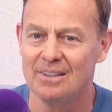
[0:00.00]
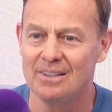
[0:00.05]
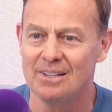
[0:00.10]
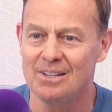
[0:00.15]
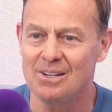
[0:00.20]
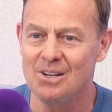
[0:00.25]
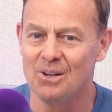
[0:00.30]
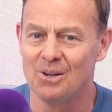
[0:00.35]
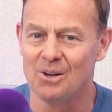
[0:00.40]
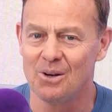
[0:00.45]

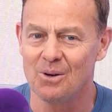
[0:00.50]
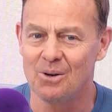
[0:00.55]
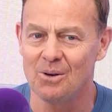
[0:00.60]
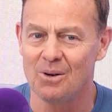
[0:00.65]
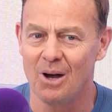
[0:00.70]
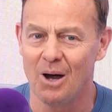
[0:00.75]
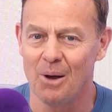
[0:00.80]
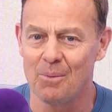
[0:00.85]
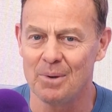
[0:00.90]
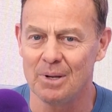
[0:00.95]

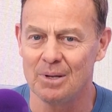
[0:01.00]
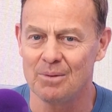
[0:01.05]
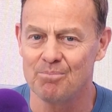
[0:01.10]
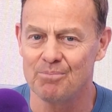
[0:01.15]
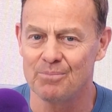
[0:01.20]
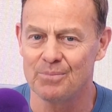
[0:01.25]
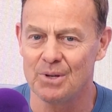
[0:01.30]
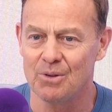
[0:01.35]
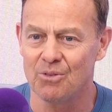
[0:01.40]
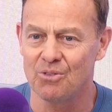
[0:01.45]
I mean,
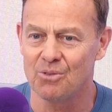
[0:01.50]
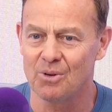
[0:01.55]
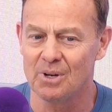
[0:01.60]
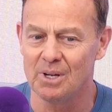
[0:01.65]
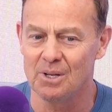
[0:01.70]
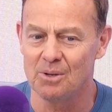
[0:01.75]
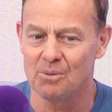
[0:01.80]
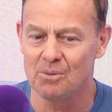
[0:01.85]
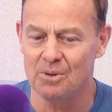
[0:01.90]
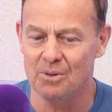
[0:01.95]

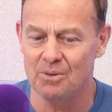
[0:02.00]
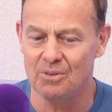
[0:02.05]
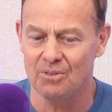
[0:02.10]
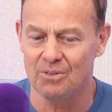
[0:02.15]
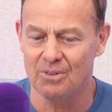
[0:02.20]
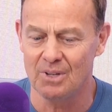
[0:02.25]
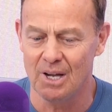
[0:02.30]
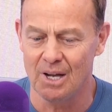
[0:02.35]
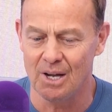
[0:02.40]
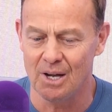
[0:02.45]
Australia
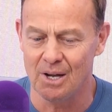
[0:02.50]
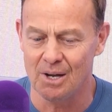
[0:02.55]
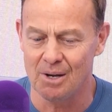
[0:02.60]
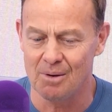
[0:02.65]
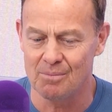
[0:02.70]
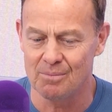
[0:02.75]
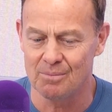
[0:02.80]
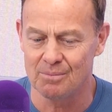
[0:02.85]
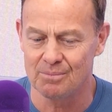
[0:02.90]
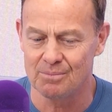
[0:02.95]
is
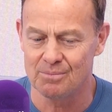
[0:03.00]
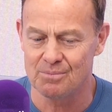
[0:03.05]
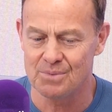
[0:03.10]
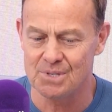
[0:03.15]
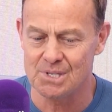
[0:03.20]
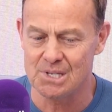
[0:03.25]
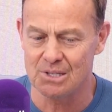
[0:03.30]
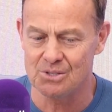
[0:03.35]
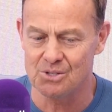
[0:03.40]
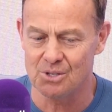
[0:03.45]

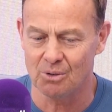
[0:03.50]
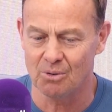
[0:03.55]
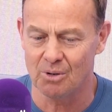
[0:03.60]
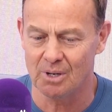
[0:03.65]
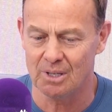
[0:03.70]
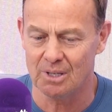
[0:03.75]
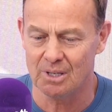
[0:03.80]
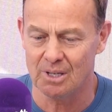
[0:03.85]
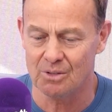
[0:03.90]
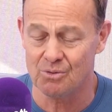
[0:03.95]
such a
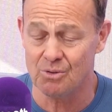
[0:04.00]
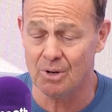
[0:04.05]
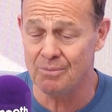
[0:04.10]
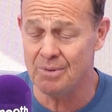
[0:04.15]
great country.